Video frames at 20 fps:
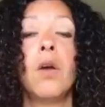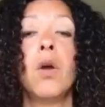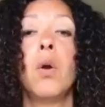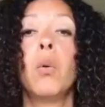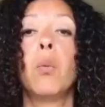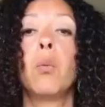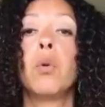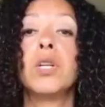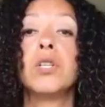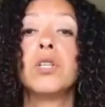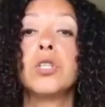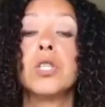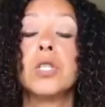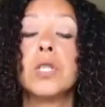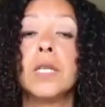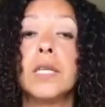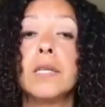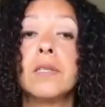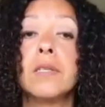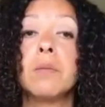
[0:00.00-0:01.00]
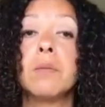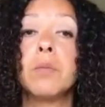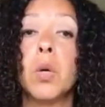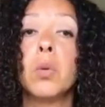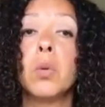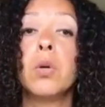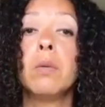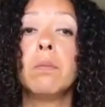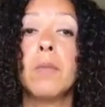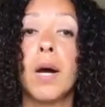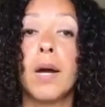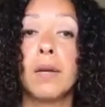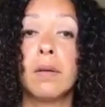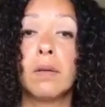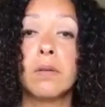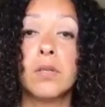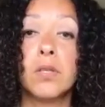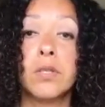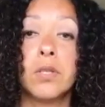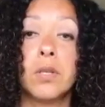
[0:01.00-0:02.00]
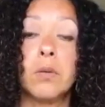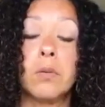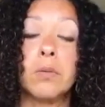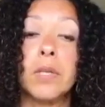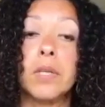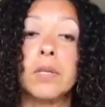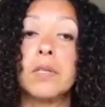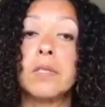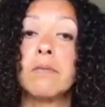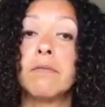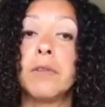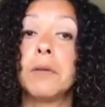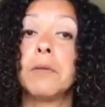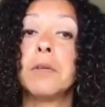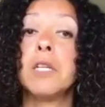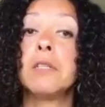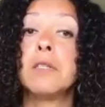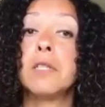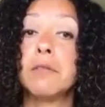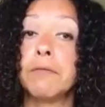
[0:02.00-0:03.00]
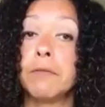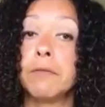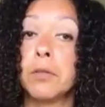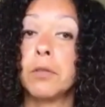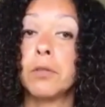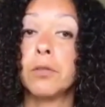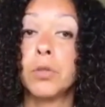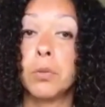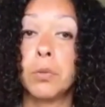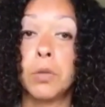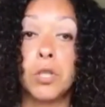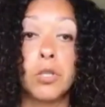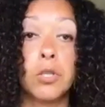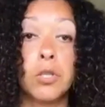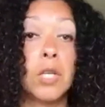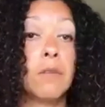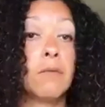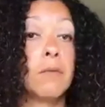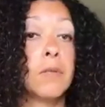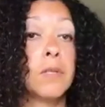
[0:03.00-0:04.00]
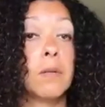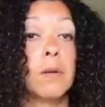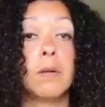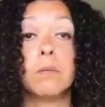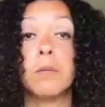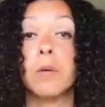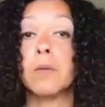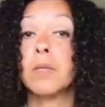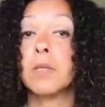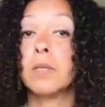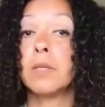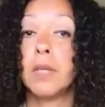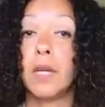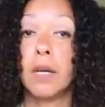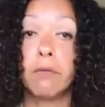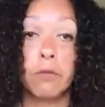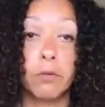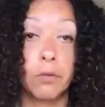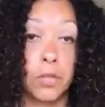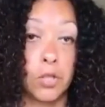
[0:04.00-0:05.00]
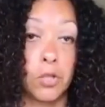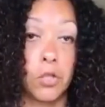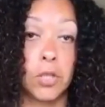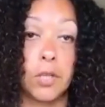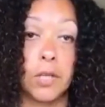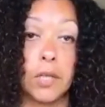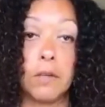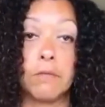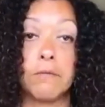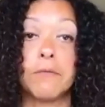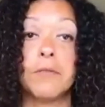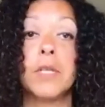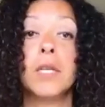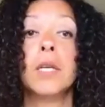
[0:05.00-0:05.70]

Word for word: which is a motor milestone that is very difficult to achieve, is almost never achieved